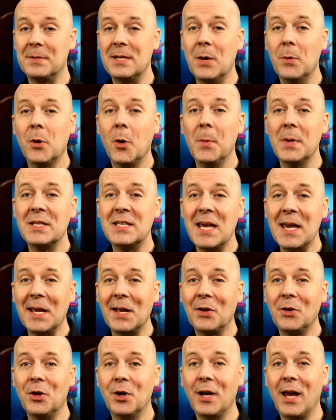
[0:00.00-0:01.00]
Today we're going to be
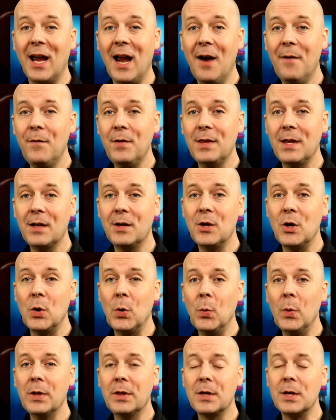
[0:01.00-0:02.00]
taking a look at everything
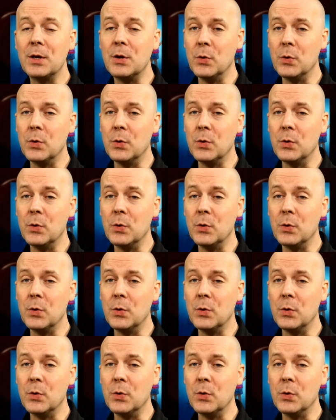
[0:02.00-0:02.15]
new with